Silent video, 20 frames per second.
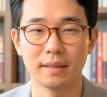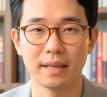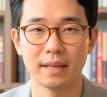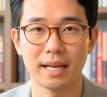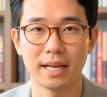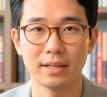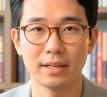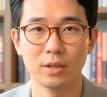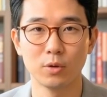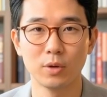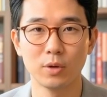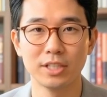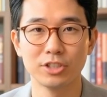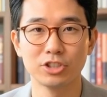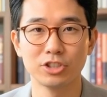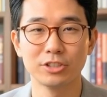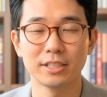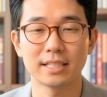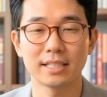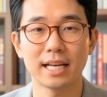And the
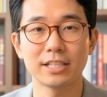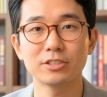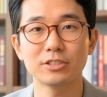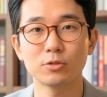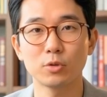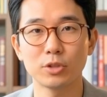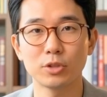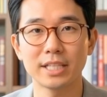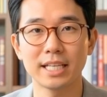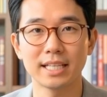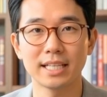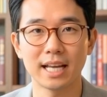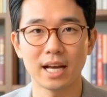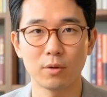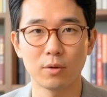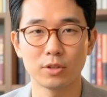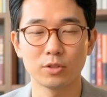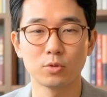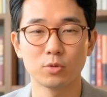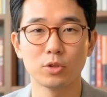question the next 48
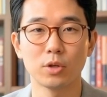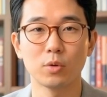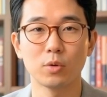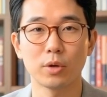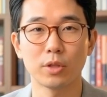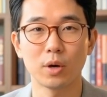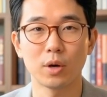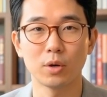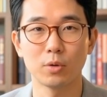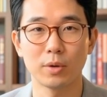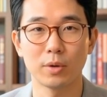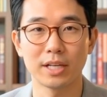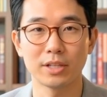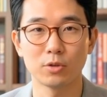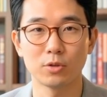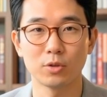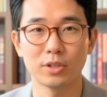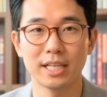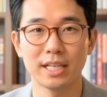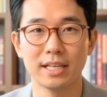hours will go a long way
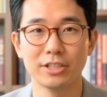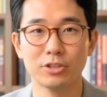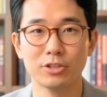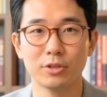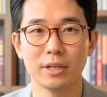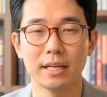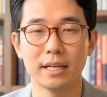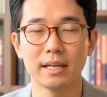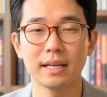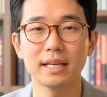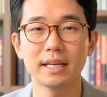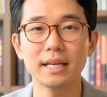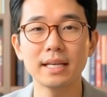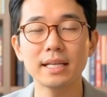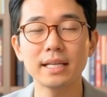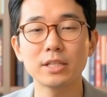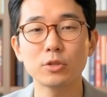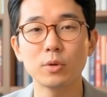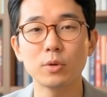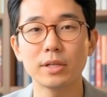toward answering
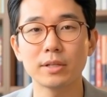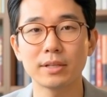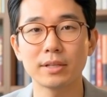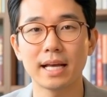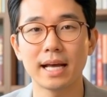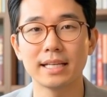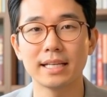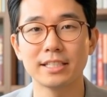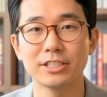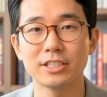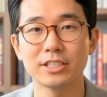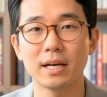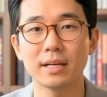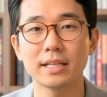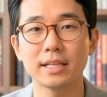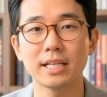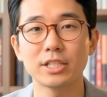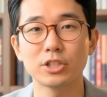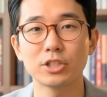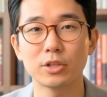is whether that
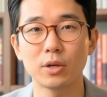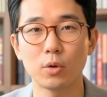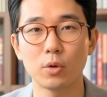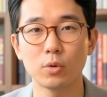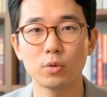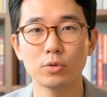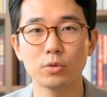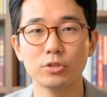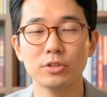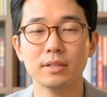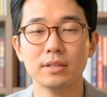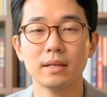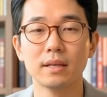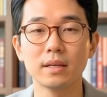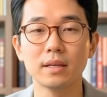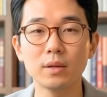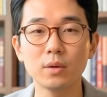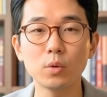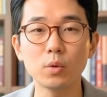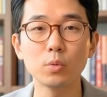consolidation holds,
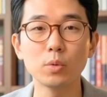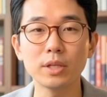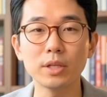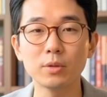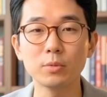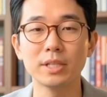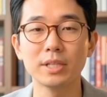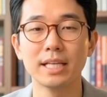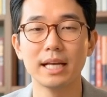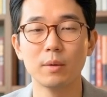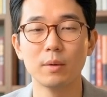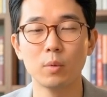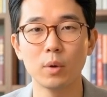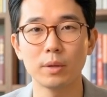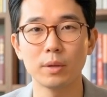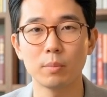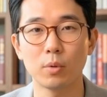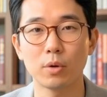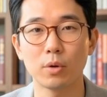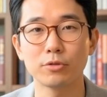or whether we get
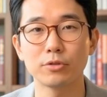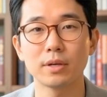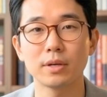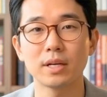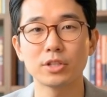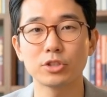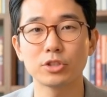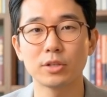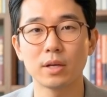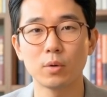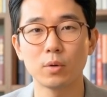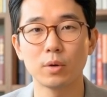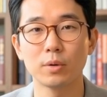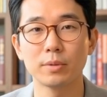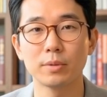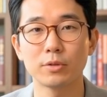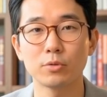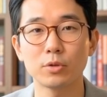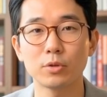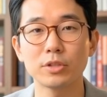one more flush lower
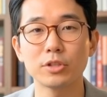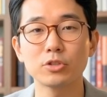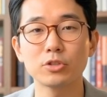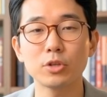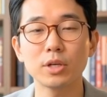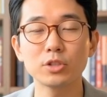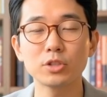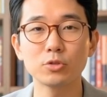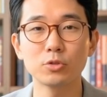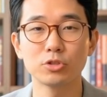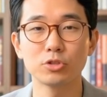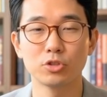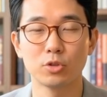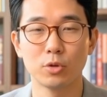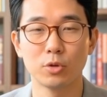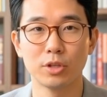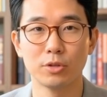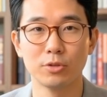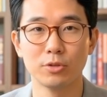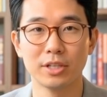before the structural
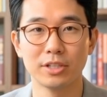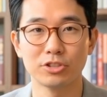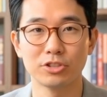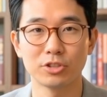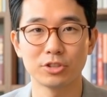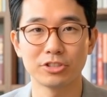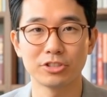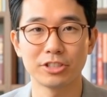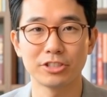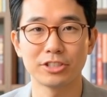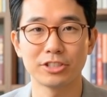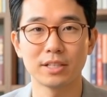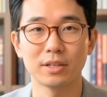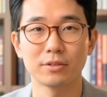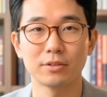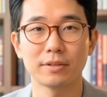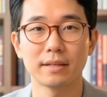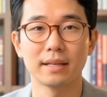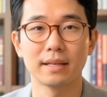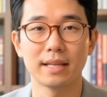story reasserts
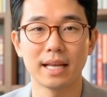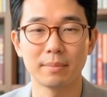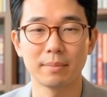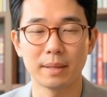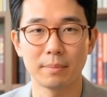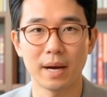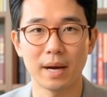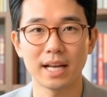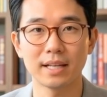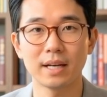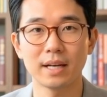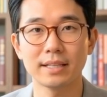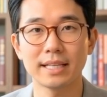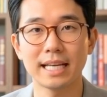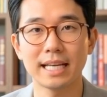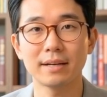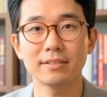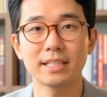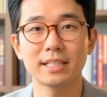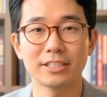itself. Let me pile on
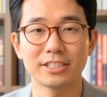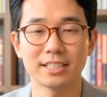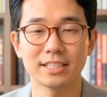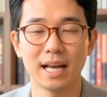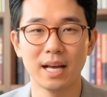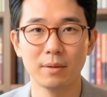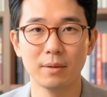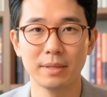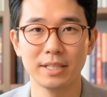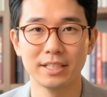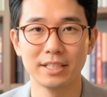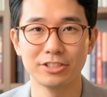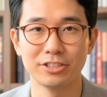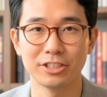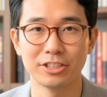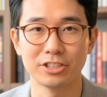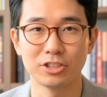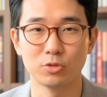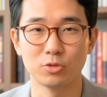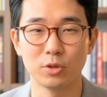the evidence now, because
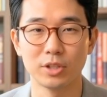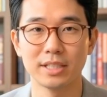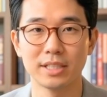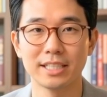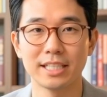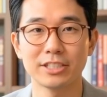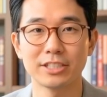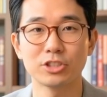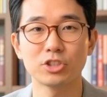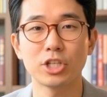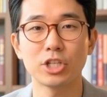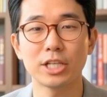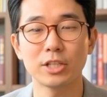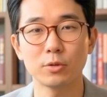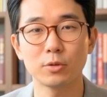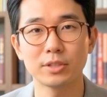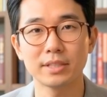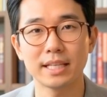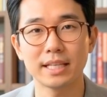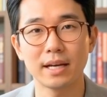this is where it gets
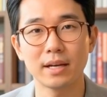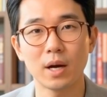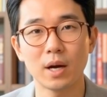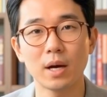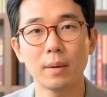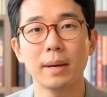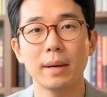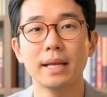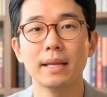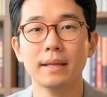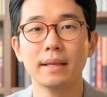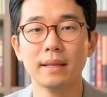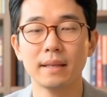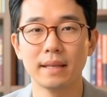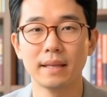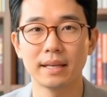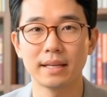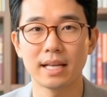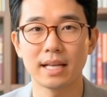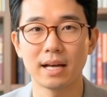genuinely alarming.
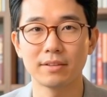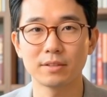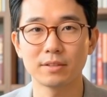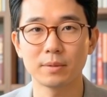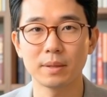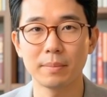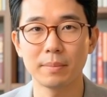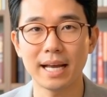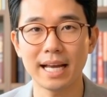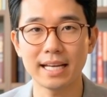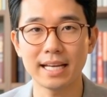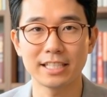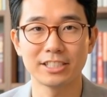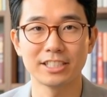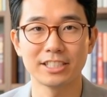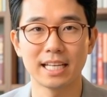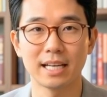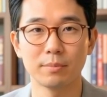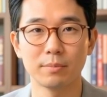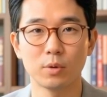Not from a panic
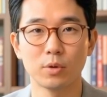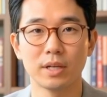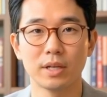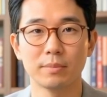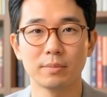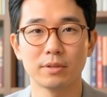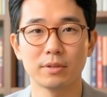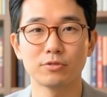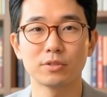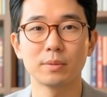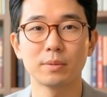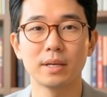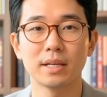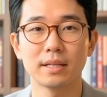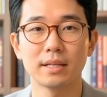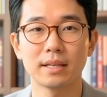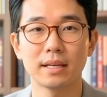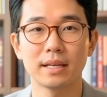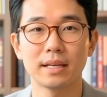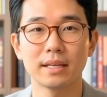standpoint, but from
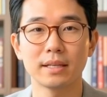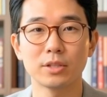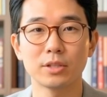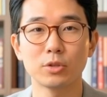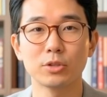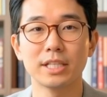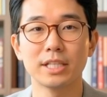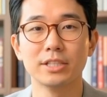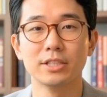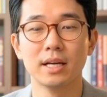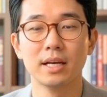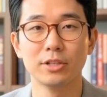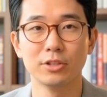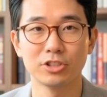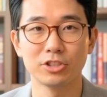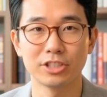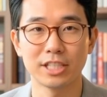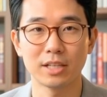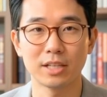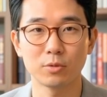a you need to
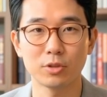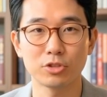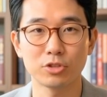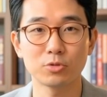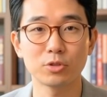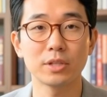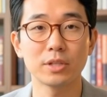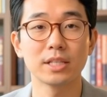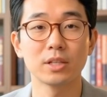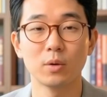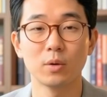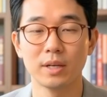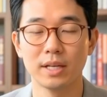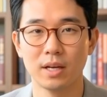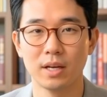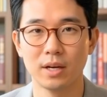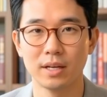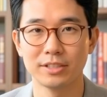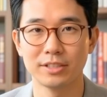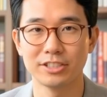understand what's really going
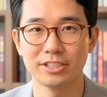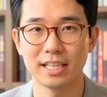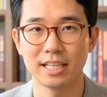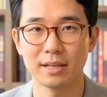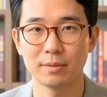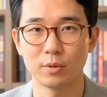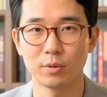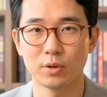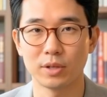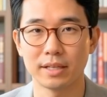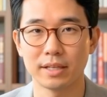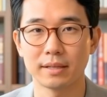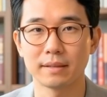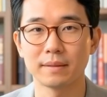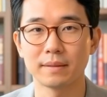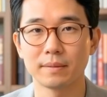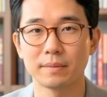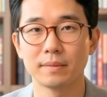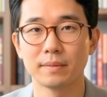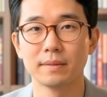on standpoint.
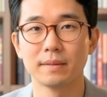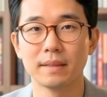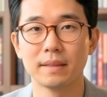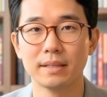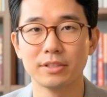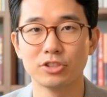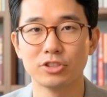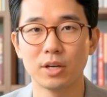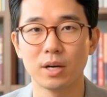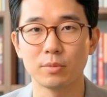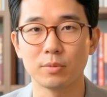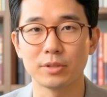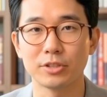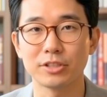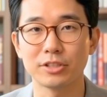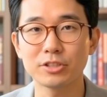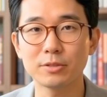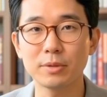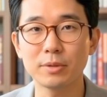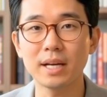Start with the
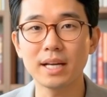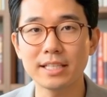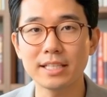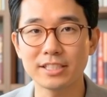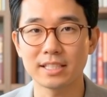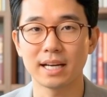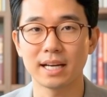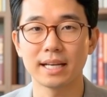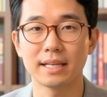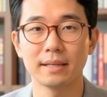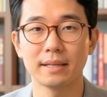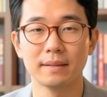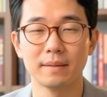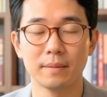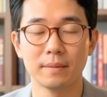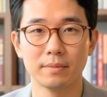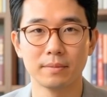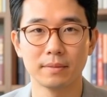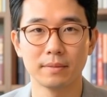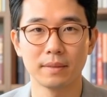supply side.
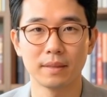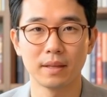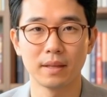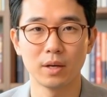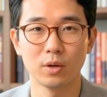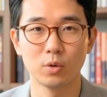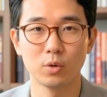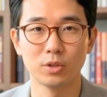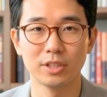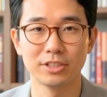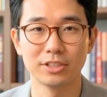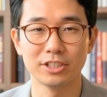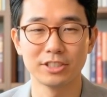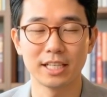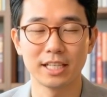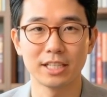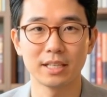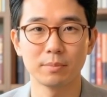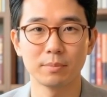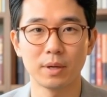According to
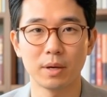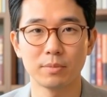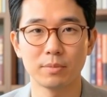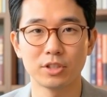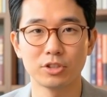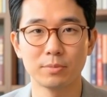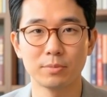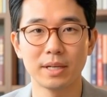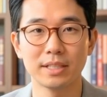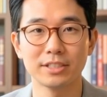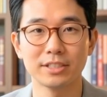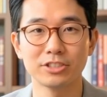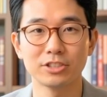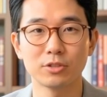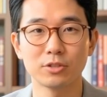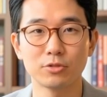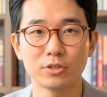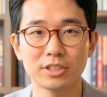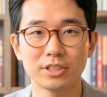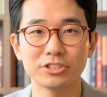data published by the
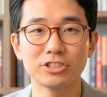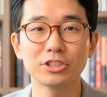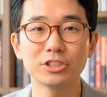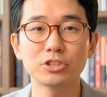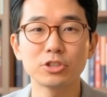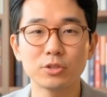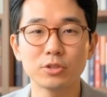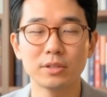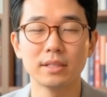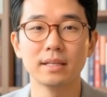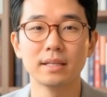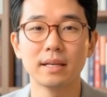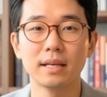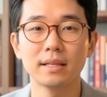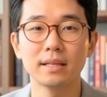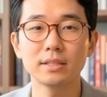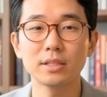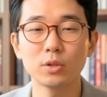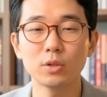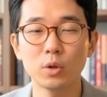Silver Institute,
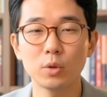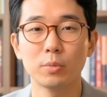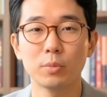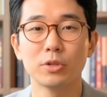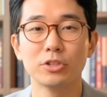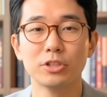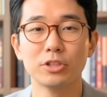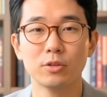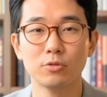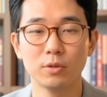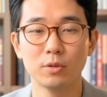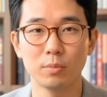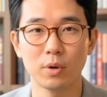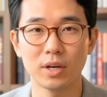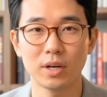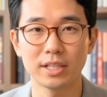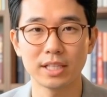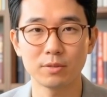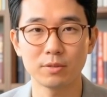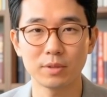the global silver
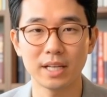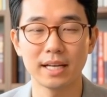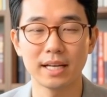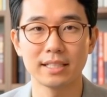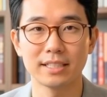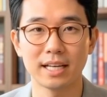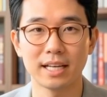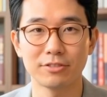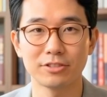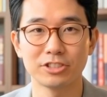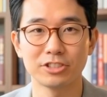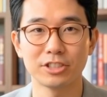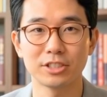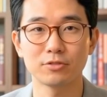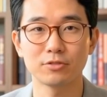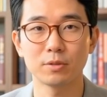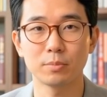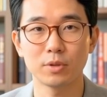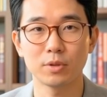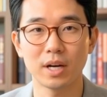market ran a deficit
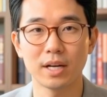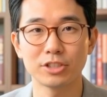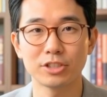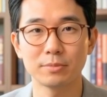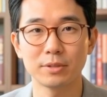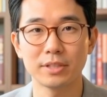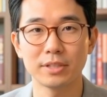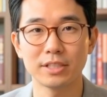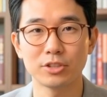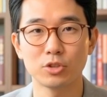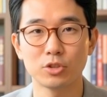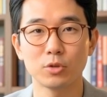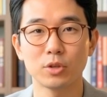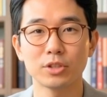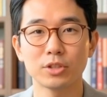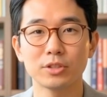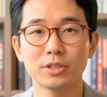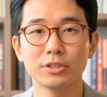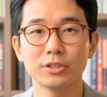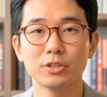of approximately
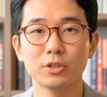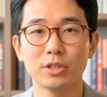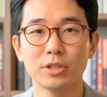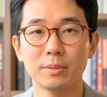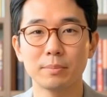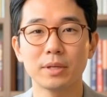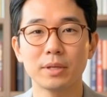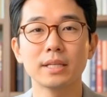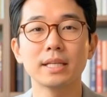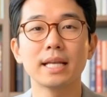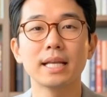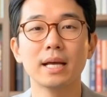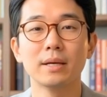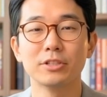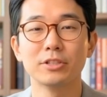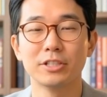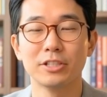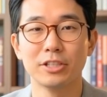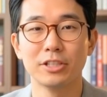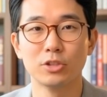230 million
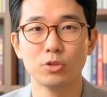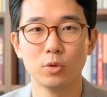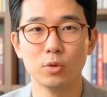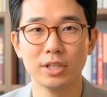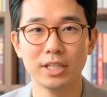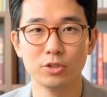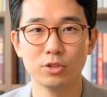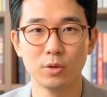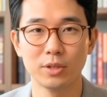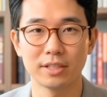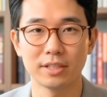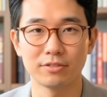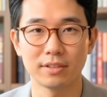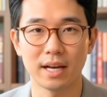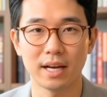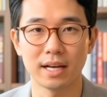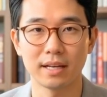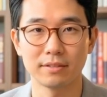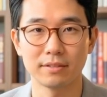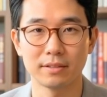ounces in
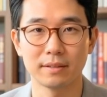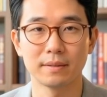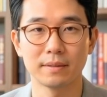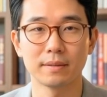2025.